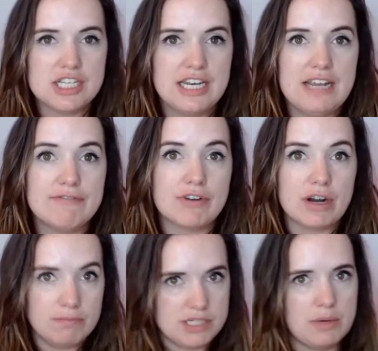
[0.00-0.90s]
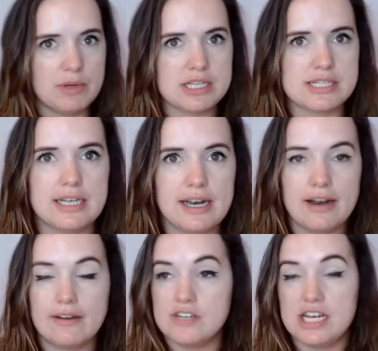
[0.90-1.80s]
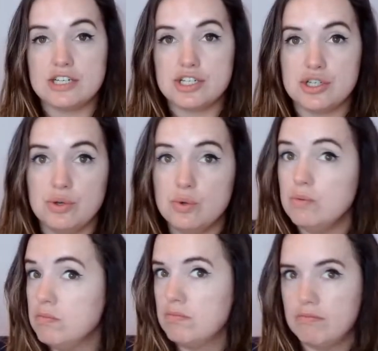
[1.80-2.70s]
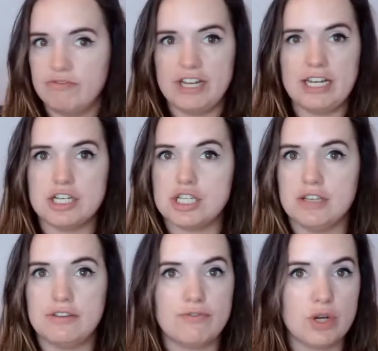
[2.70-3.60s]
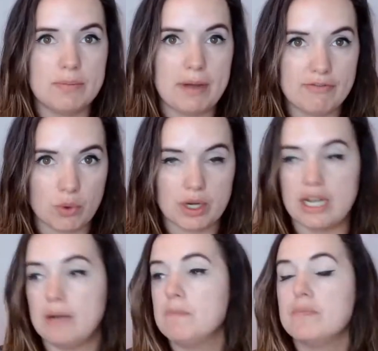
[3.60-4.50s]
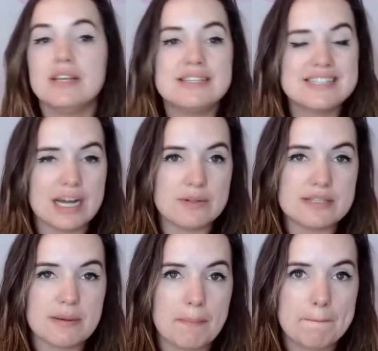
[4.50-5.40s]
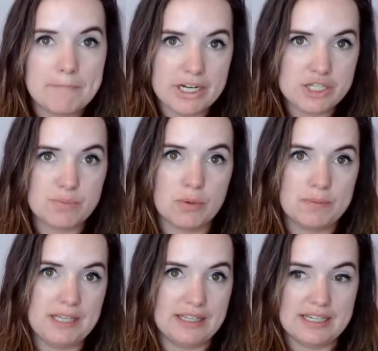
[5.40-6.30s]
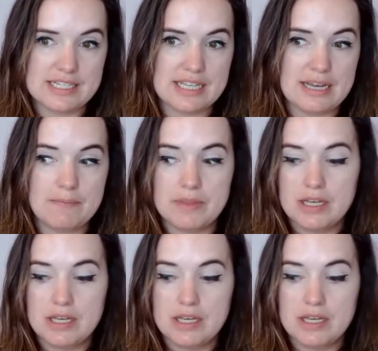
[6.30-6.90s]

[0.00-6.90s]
the name from 10 ways to get out of debt to financially free by 40 sounds much more appealing to them.